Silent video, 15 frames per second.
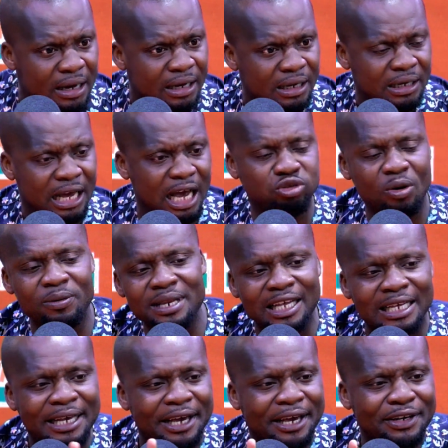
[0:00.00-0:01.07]
aso nya
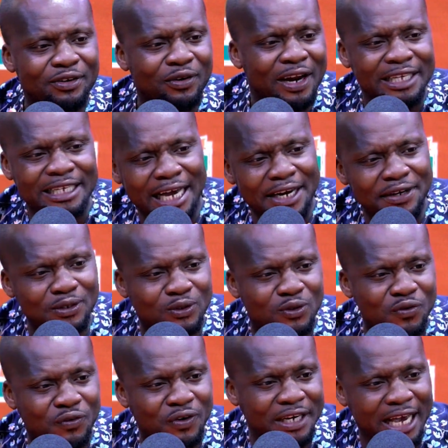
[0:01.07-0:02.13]
de do na second school
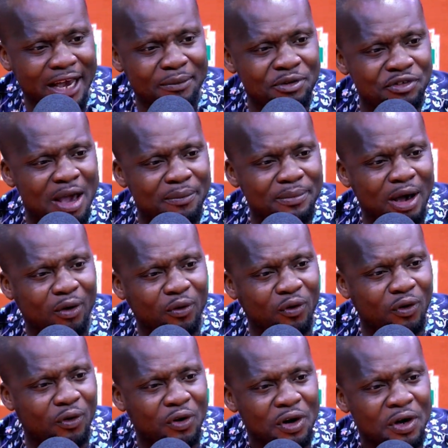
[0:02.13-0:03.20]
for here bi nya bi a no